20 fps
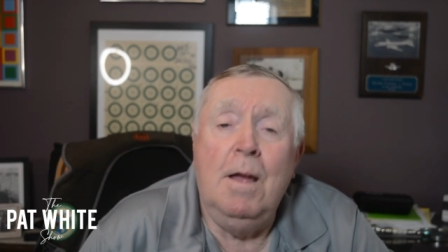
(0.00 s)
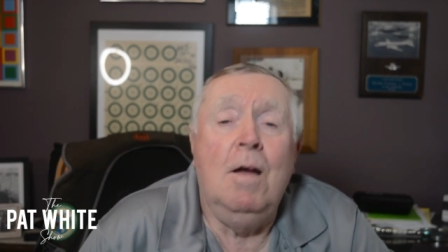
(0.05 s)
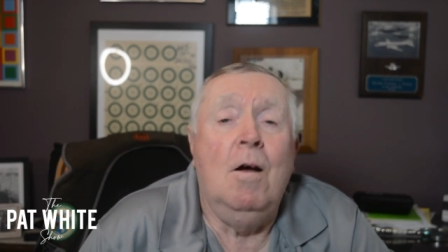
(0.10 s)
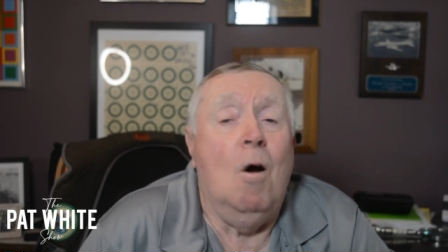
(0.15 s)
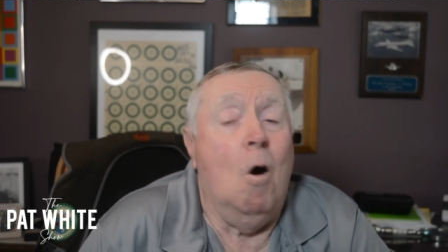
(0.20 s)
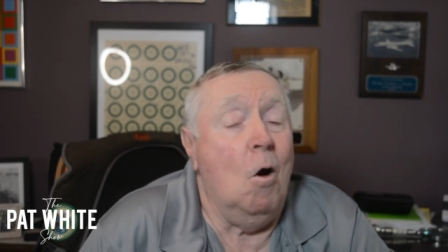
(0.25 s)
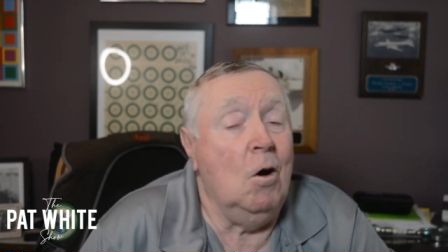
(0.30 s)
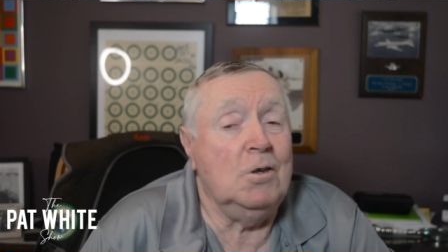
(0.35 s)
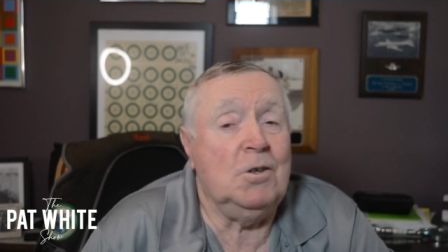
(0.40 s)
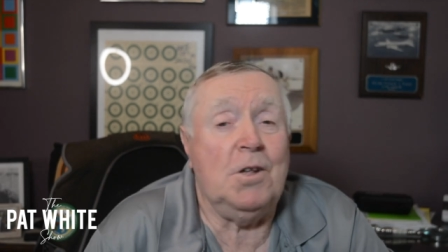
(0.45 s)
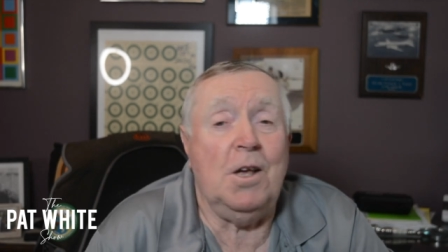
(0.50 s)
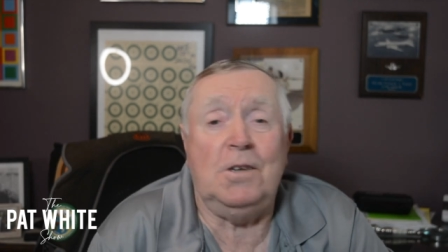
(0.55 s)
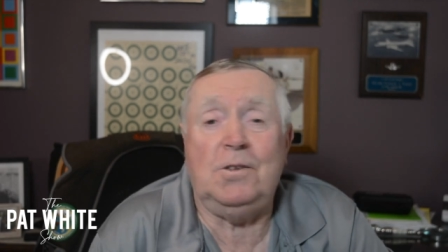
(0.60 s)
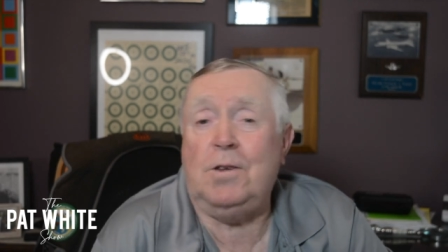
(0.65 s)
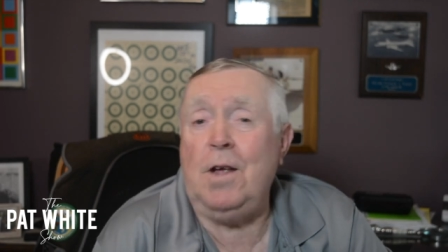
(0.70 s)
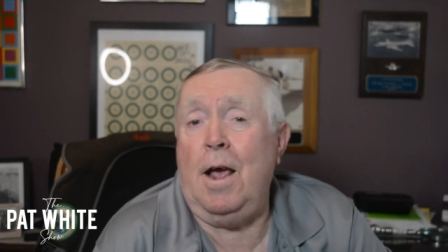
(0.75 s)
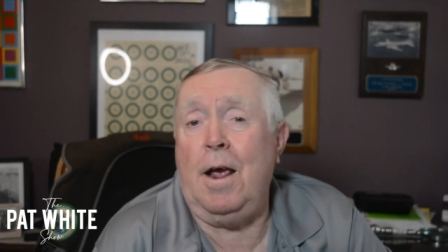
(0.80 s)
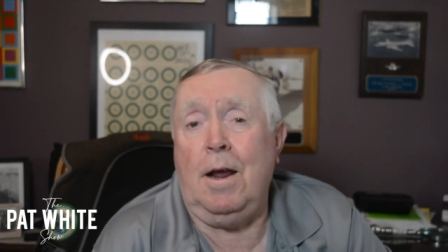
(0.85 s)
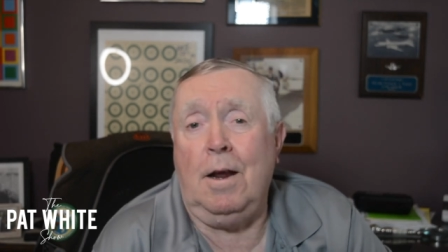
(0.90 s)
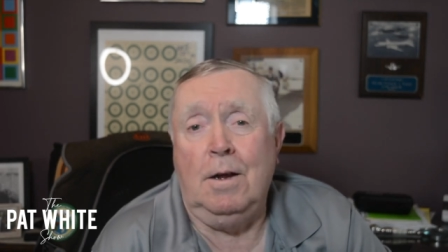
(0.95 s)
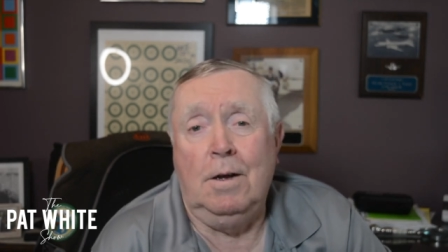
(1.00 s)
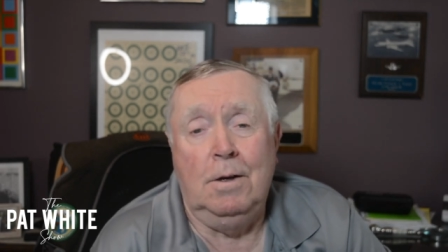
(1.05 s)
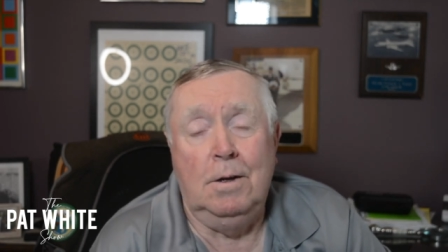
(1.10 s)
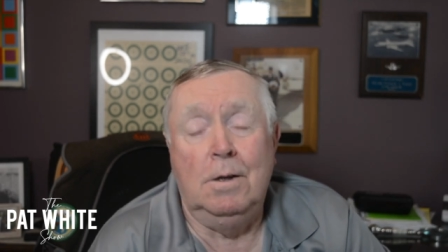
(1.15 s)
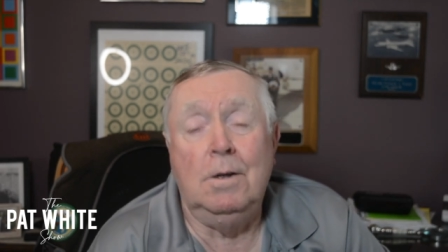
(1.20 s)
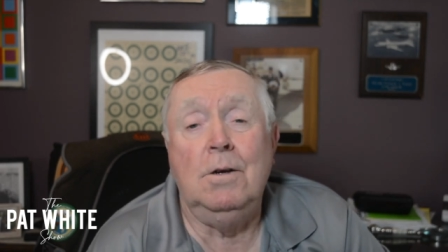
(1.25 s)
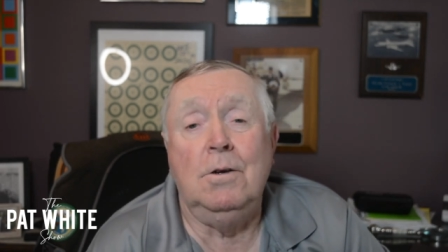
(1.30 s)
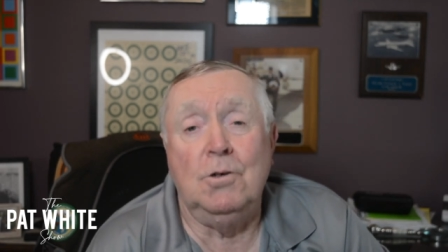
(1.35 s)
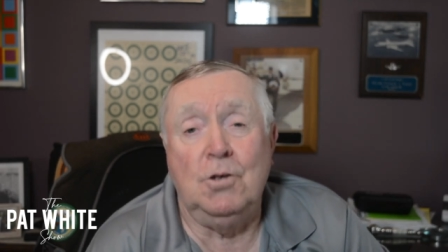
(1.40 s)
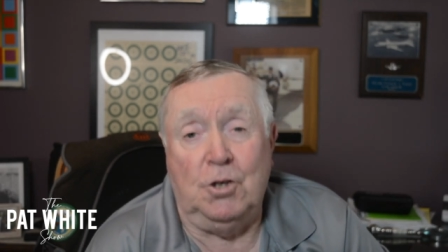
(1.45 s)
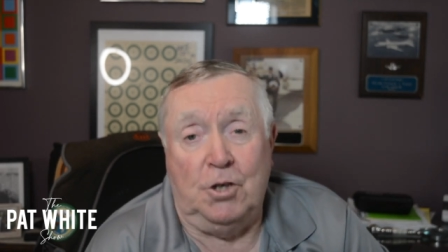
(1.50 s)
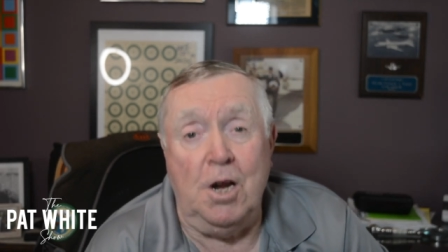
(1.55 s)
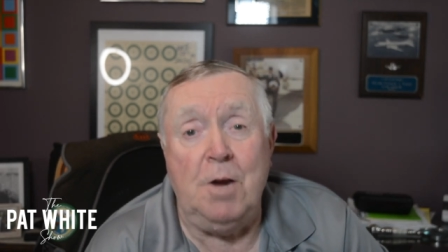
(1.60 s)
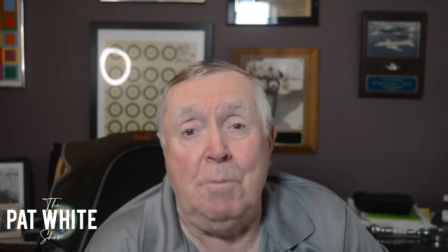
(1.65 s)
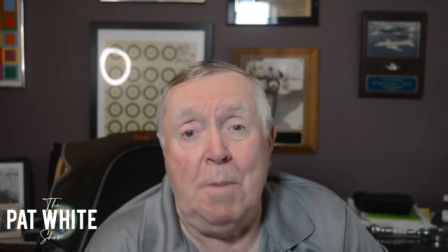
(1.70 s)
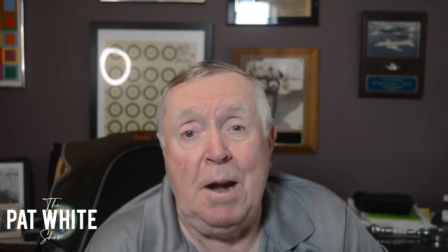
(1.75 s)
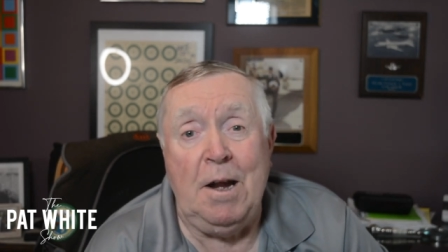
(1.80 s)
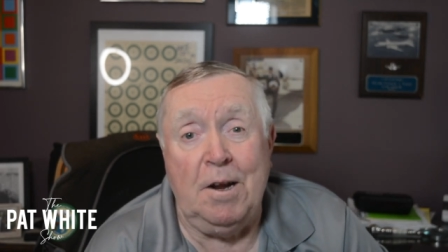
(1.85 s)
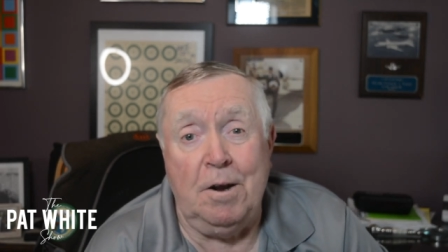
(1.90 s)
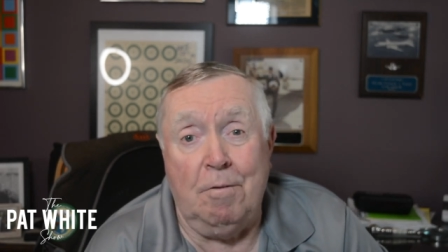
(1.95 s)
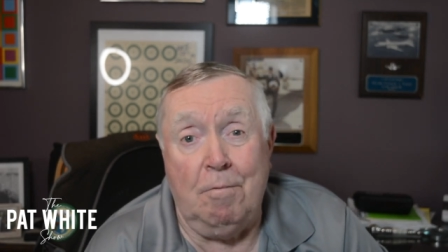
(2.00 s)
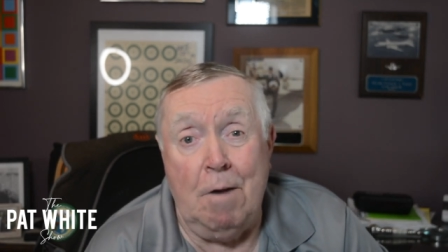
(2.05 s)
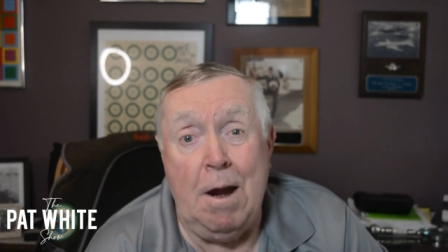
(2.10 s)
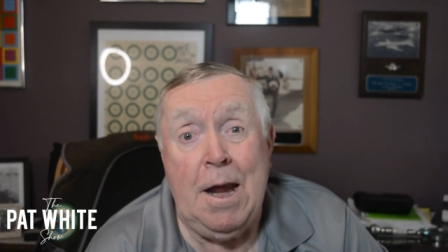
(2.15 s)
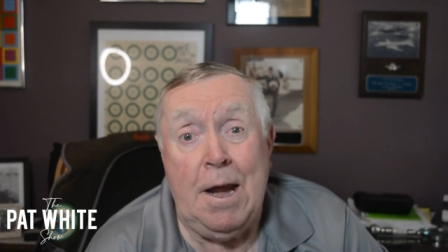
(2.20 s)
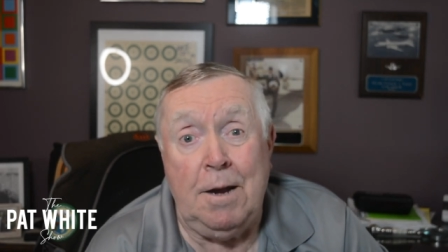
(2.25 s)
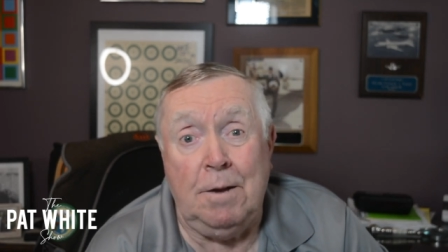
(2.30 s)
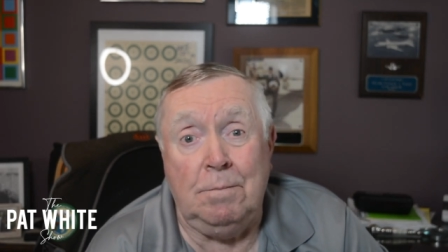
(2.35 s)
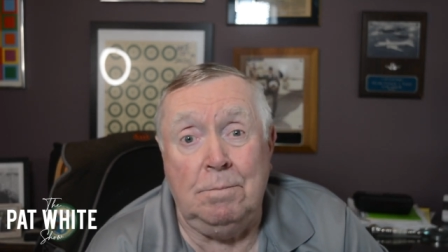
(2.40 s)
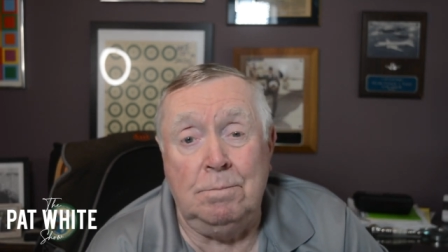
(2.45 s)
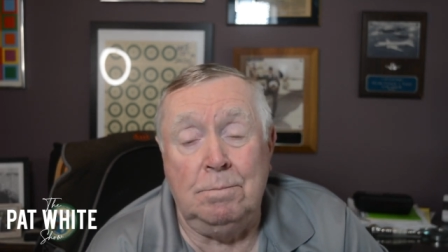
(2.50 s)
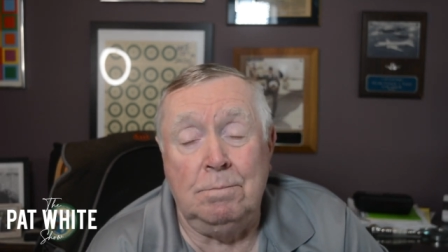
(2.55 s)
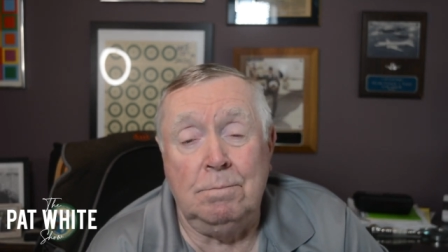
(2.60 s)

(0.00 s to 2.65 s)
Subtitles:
Or as they say, she made it rain.